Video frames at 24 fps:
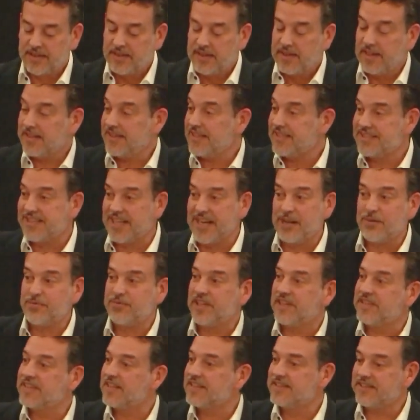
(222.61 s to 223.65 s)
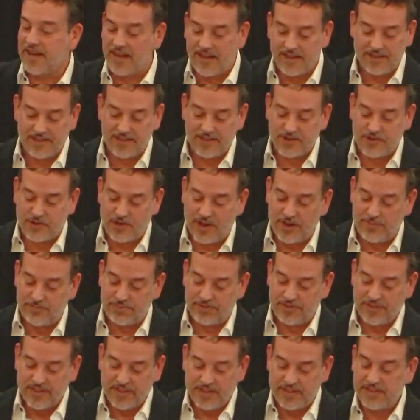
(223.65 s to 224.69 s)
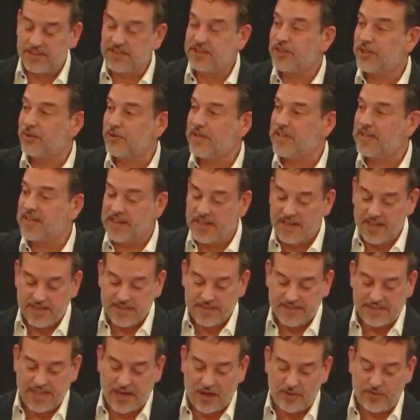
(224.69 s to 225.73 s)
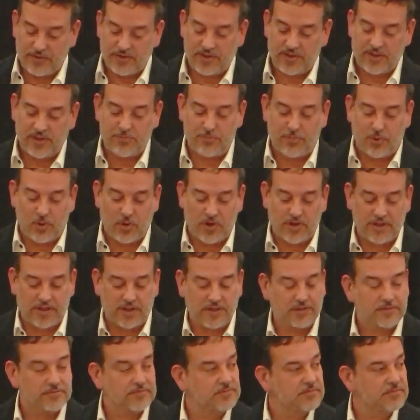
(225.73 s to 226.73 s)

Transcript: and the same thing that Donald Trump is doing south of the border.